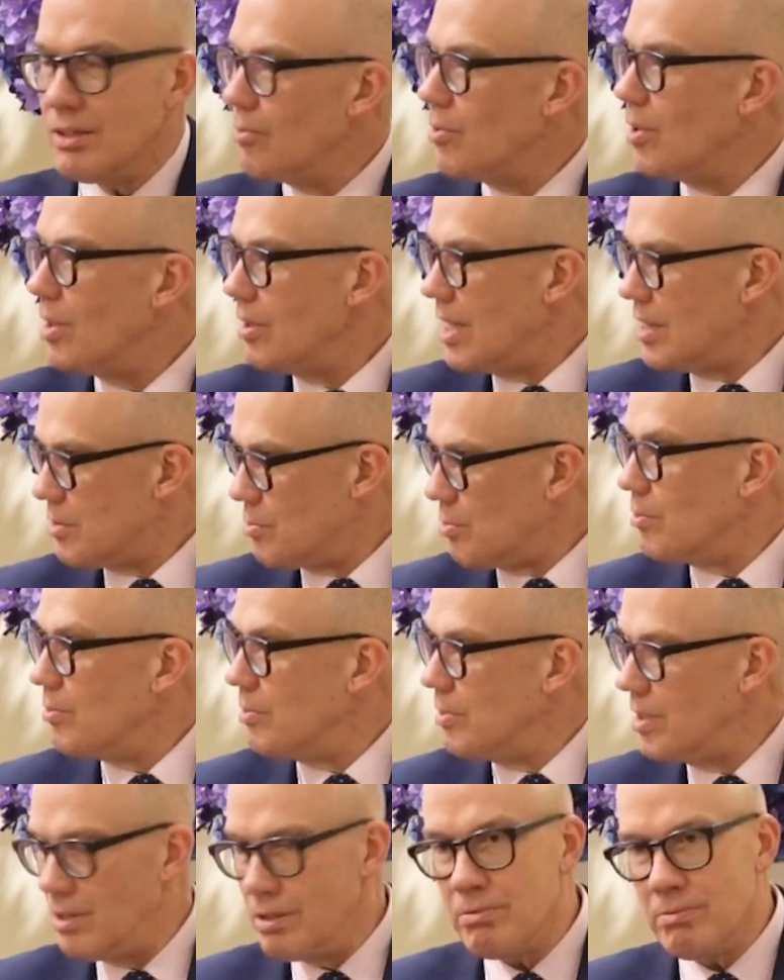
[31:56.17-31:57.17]
well, that's what,
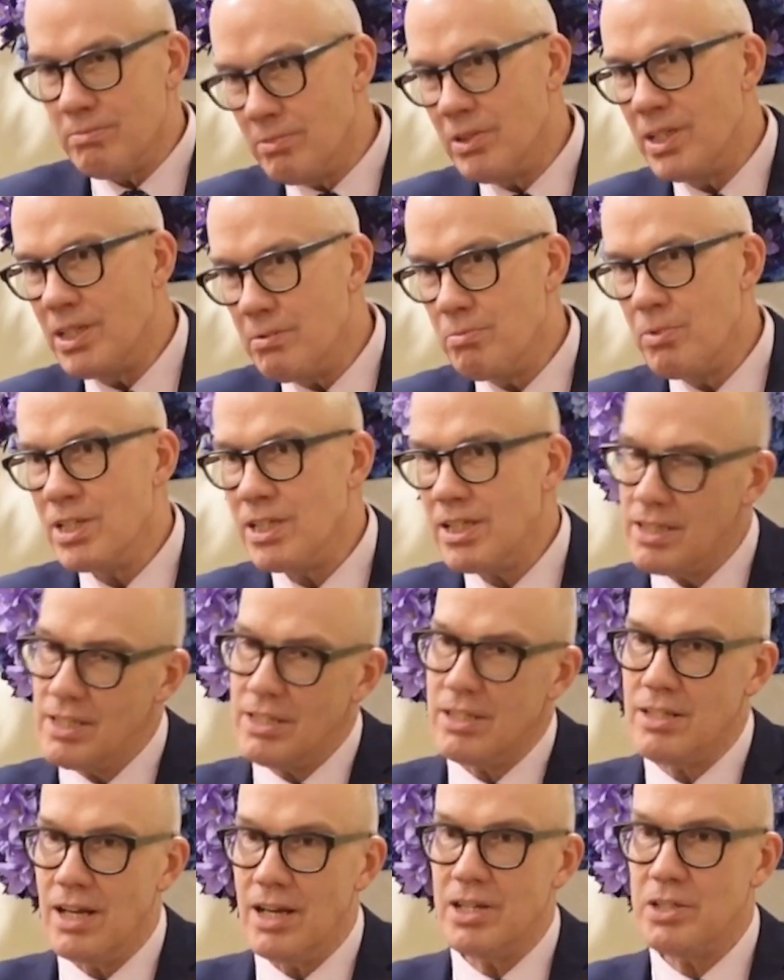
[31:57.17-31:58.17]
we did
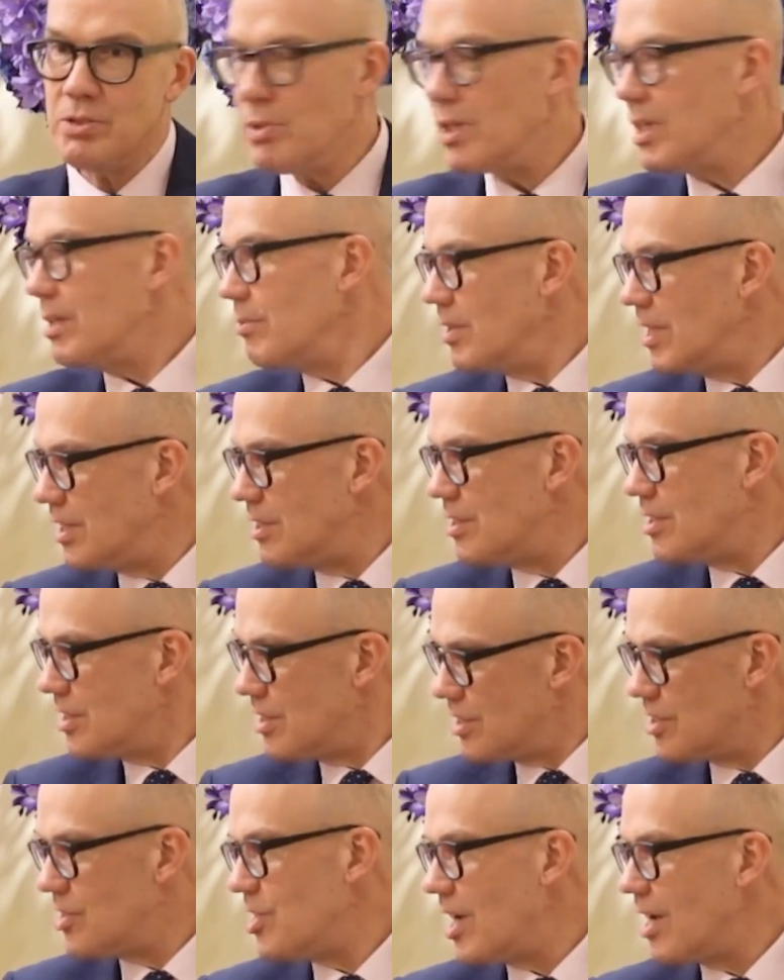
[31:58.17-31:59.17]
this last week, we need to
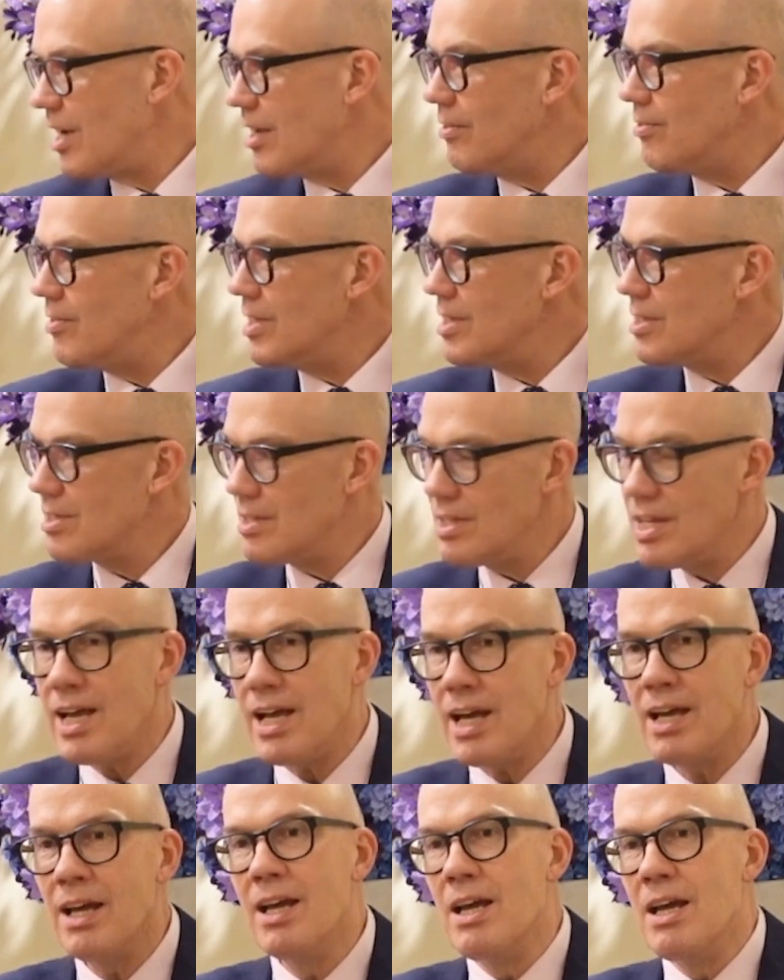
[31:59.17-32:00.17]
just check if it's
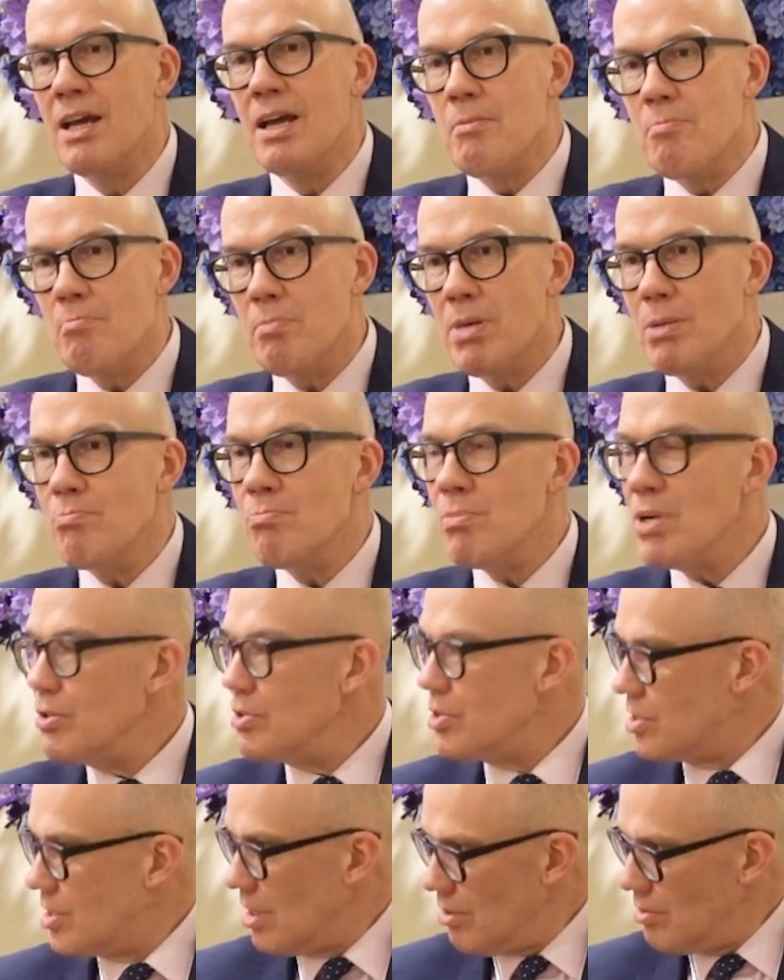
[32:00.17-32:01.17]
there. But
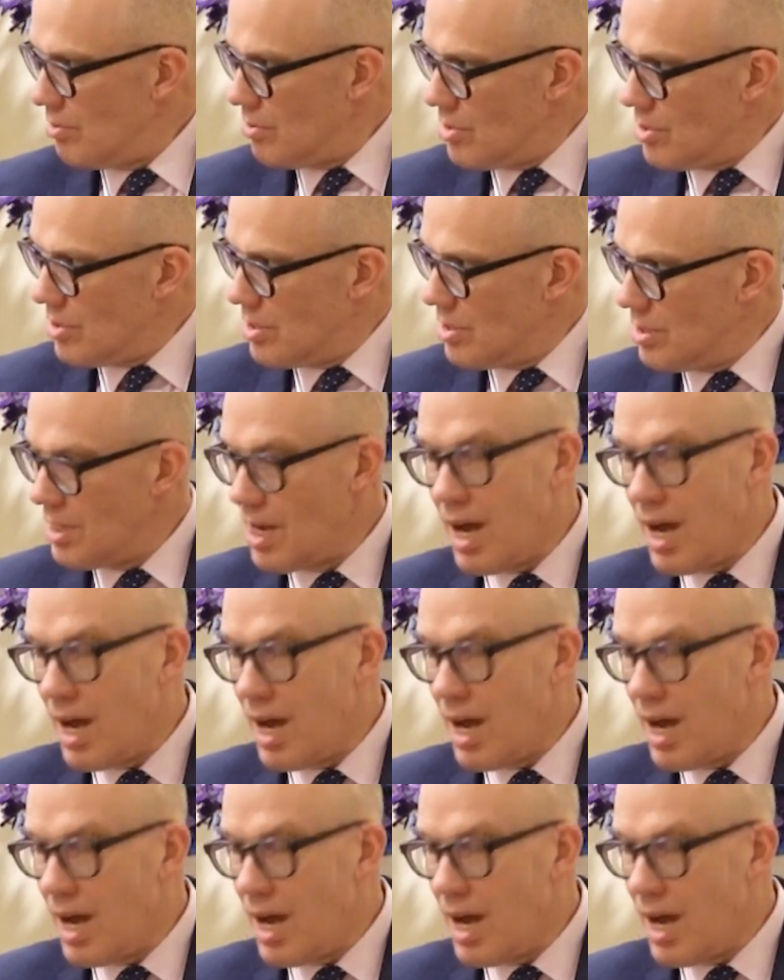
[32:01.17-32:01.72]
most don't.